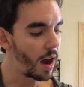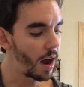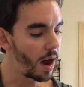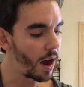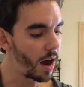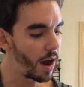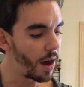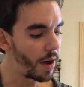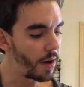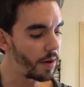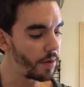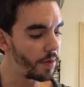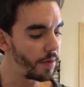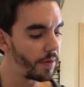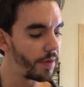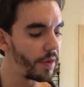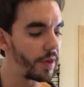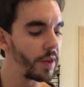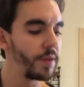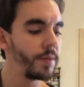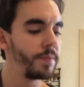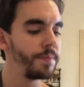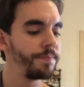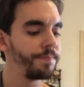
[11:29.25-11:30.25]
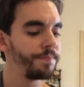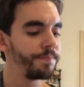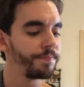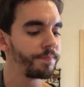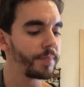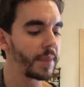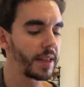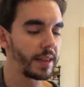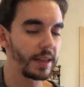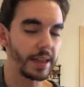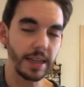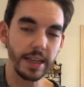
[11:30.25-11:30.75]
of
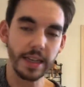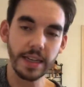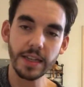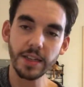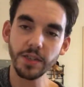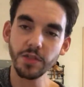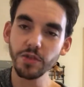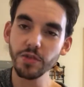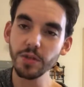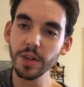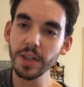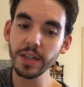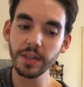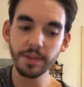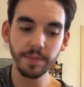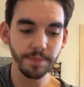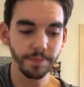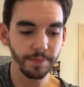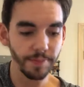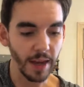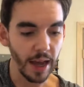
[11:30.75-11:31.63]
the E string.